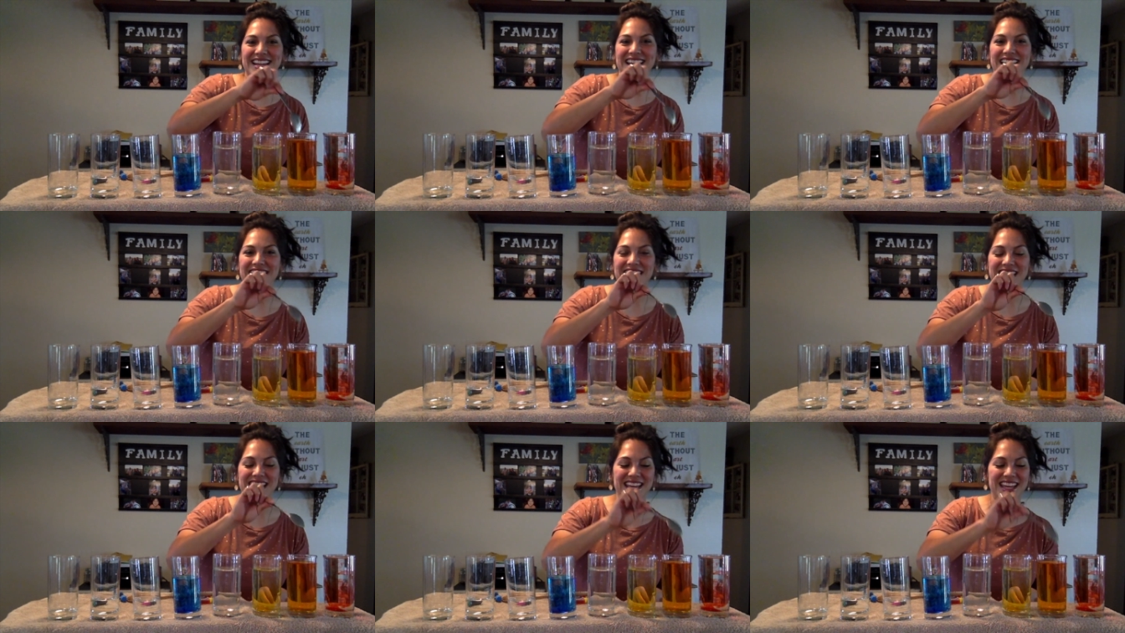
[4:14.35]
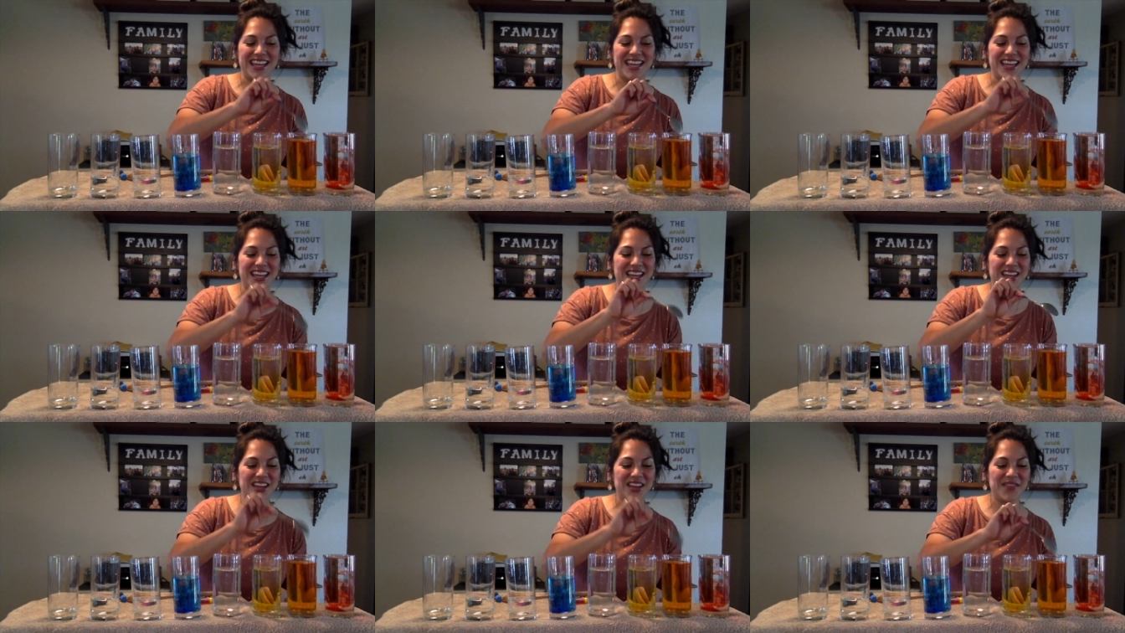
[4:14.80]

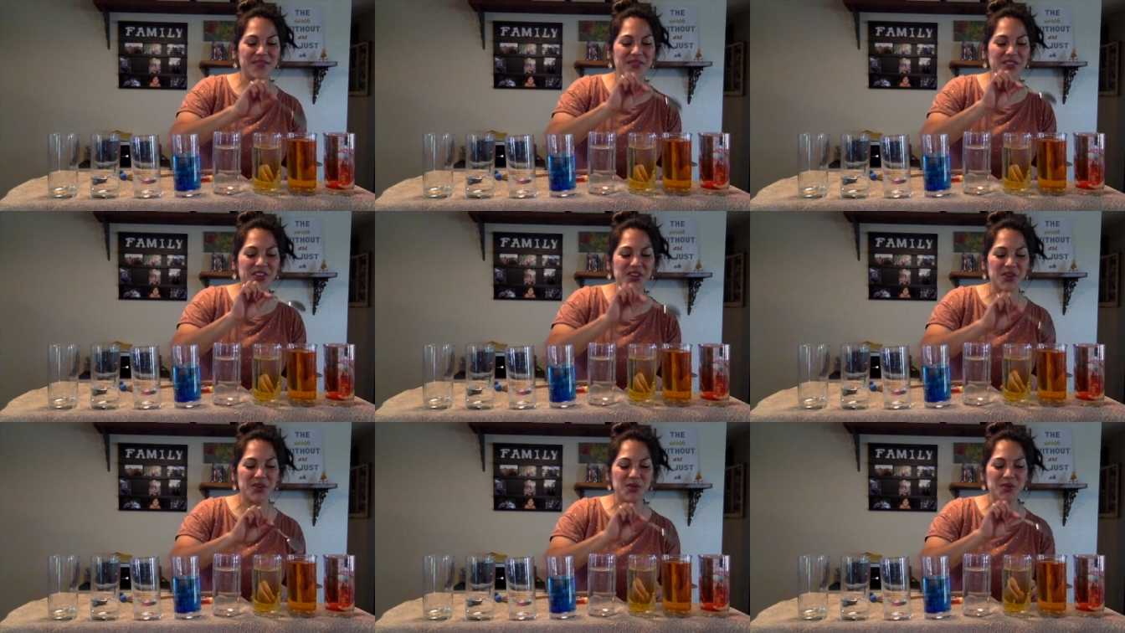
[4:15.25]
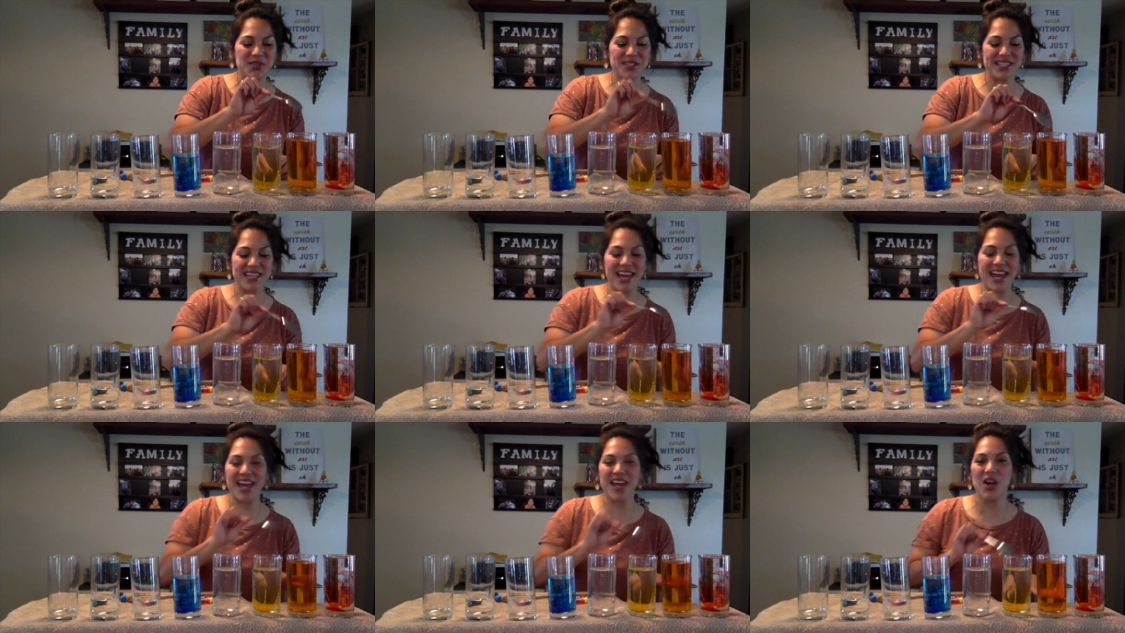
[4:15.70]
If you
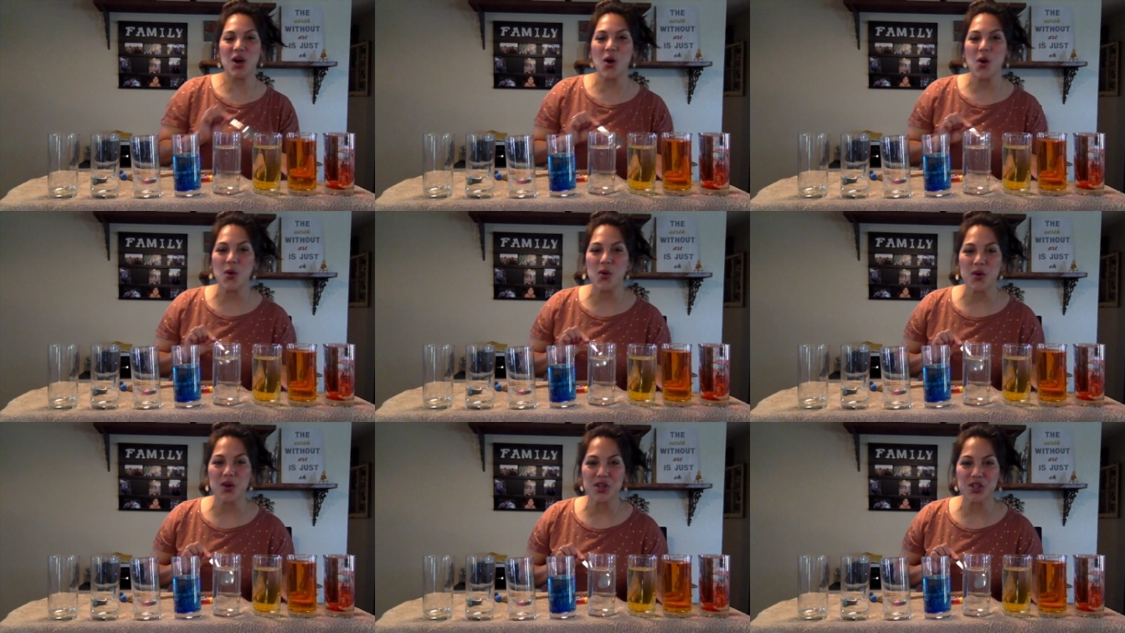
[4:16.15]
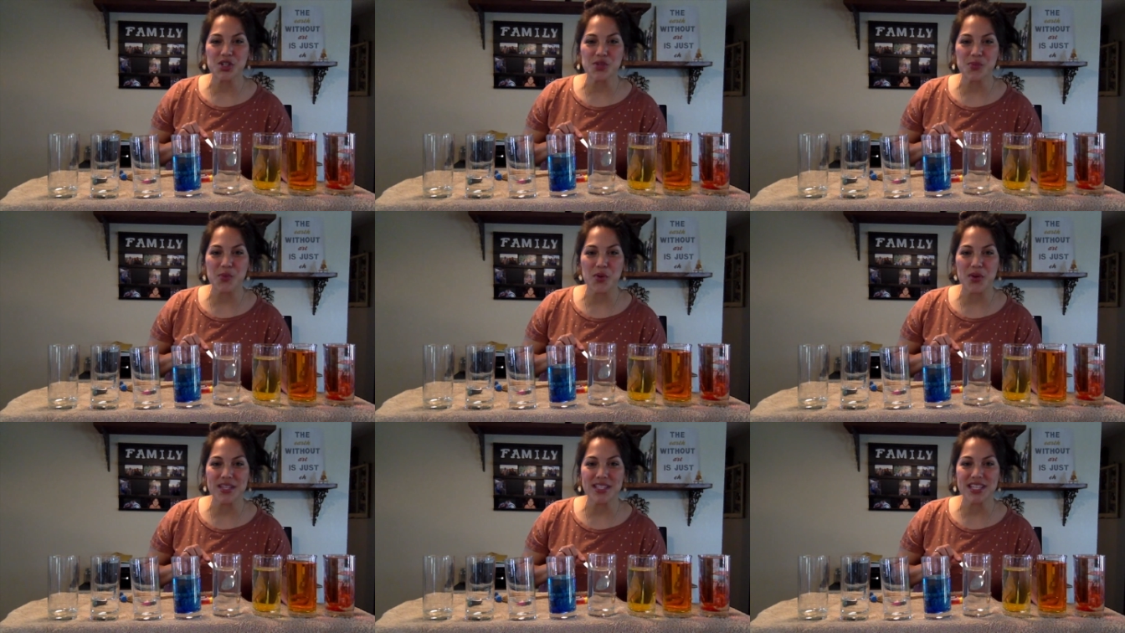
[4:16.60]
said orange,
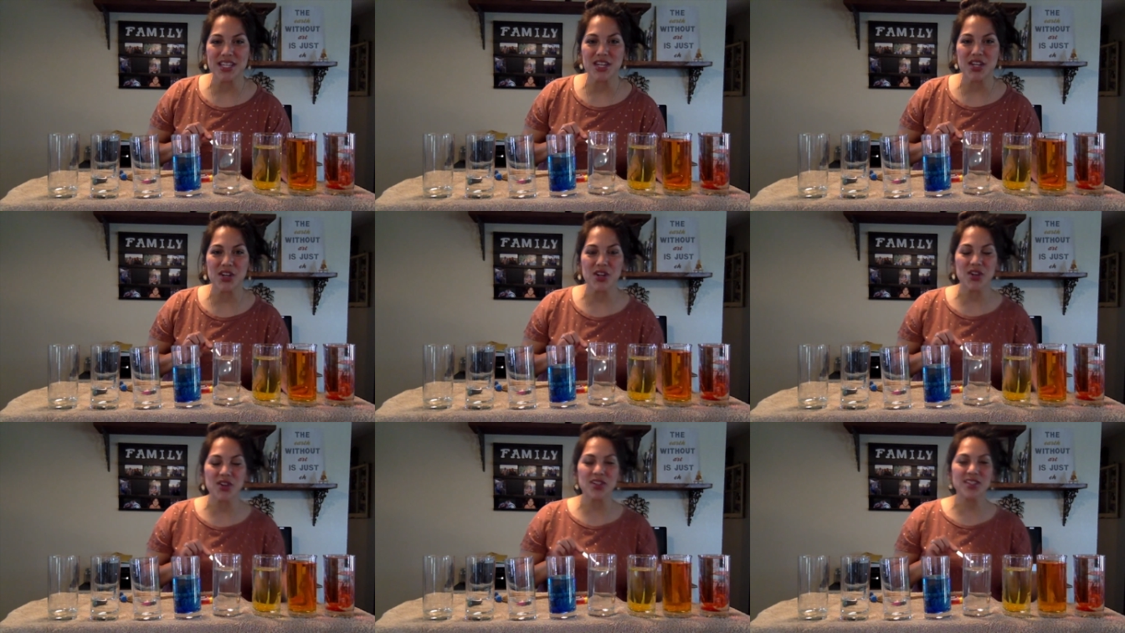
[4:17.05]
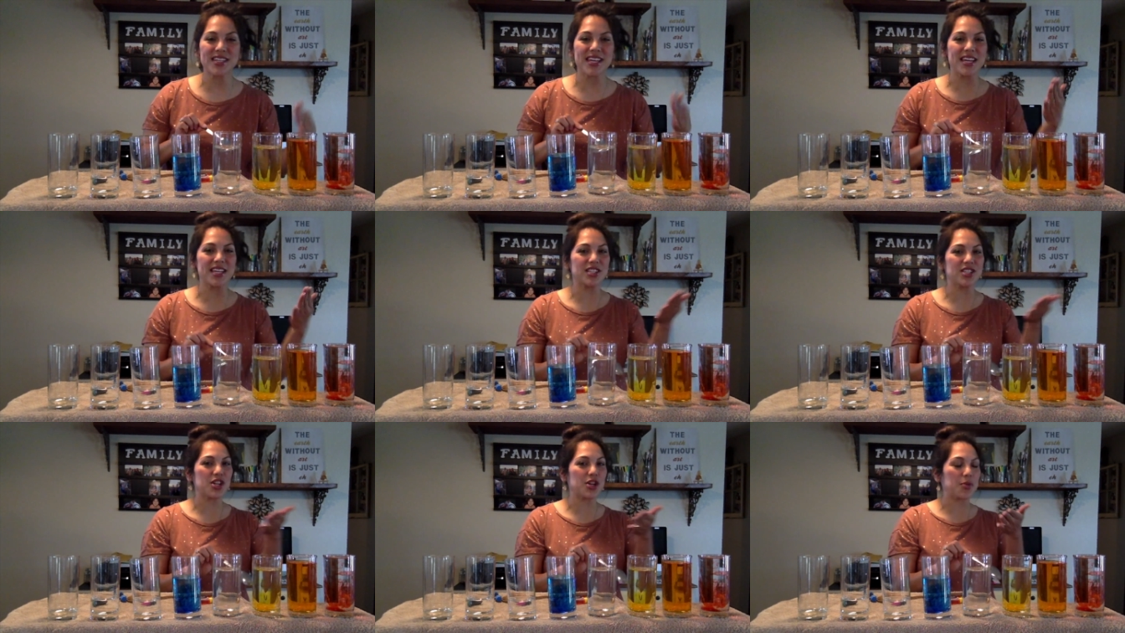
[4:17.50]
boys and girls,
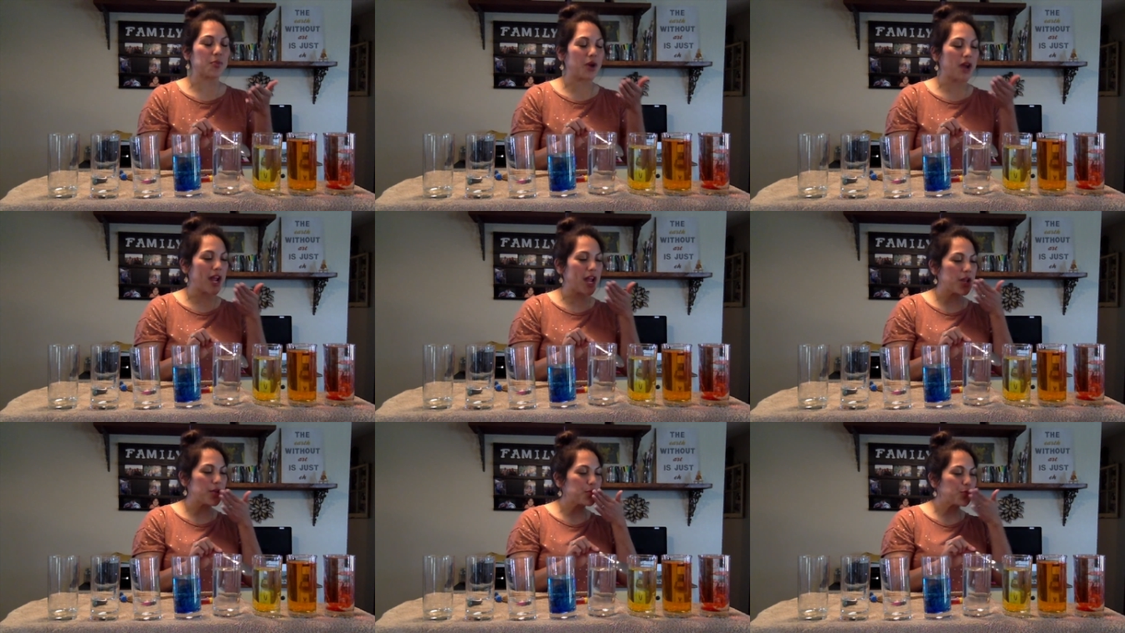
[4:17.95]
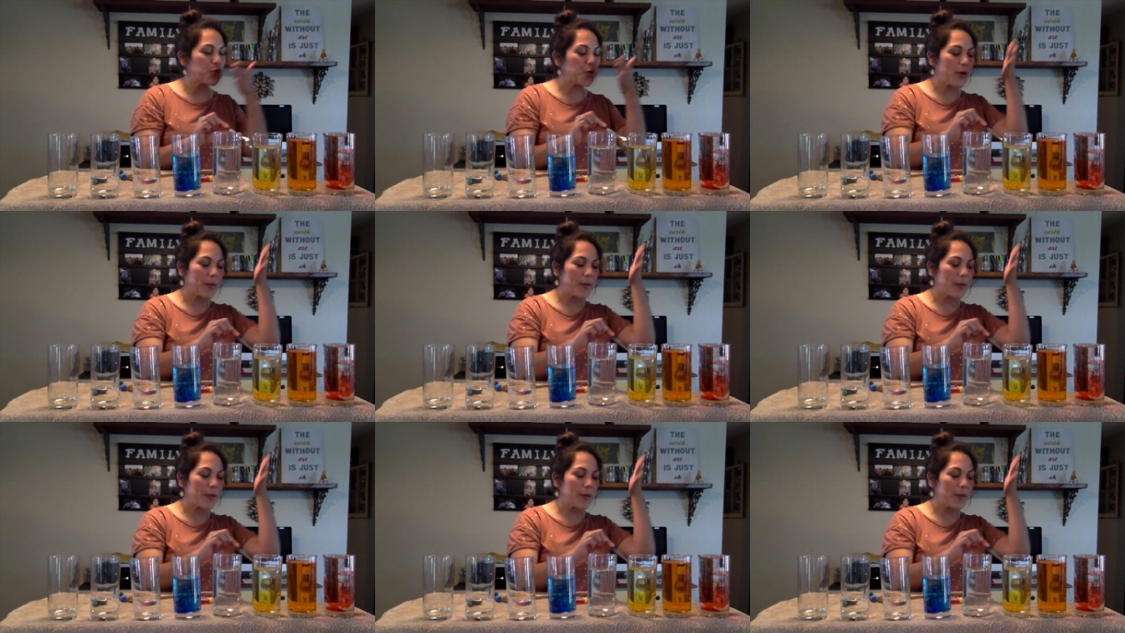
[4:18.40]
kiss your brain.